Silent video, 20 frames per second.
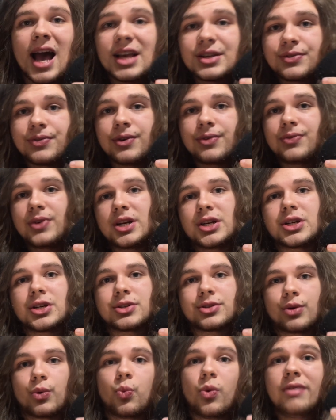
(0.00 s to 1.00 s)
As for
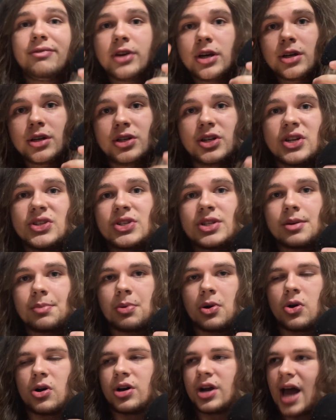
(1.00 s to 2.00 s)
features, WiVRn does
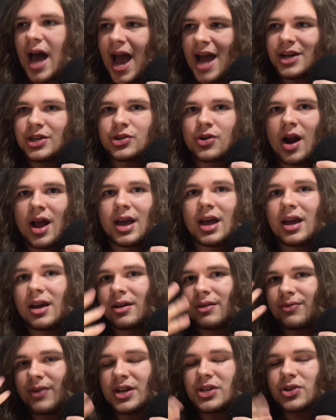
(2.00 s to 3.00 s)
support hand
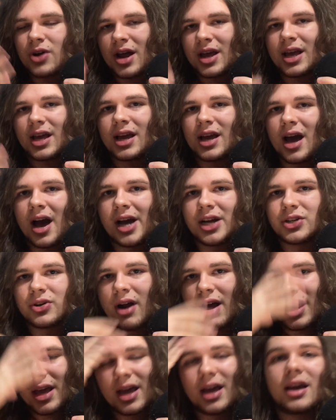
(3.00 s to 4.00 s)
tracking, face tracking, eye
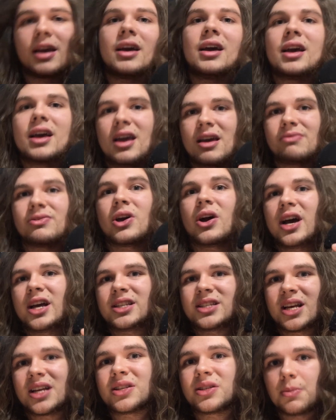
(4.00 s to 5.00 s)
tracking, if your
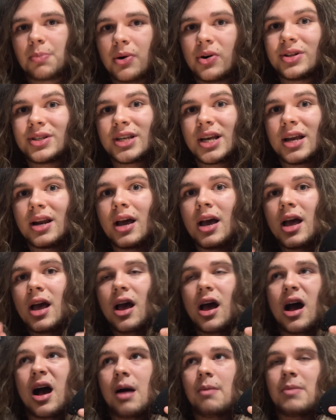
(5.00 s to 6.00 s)
headset supports it,
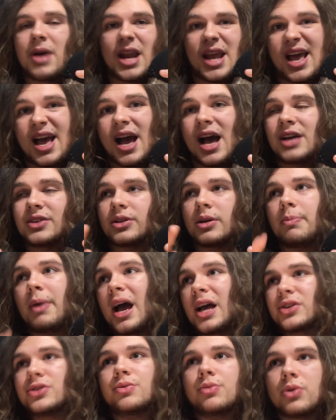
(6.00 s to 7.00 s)
and it has a
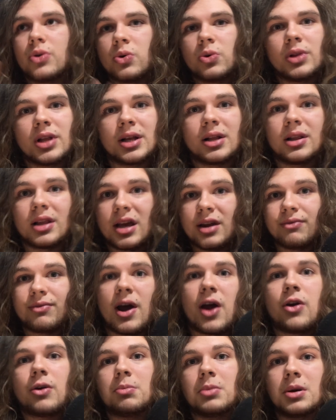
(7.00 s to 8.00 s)
pass-through little
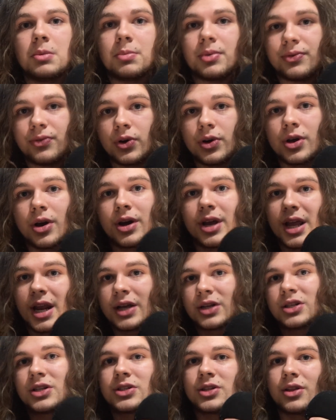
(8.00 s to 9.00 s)
environment before you're
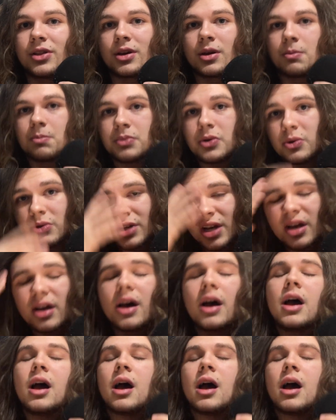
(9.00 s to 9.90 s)
connected to the computer,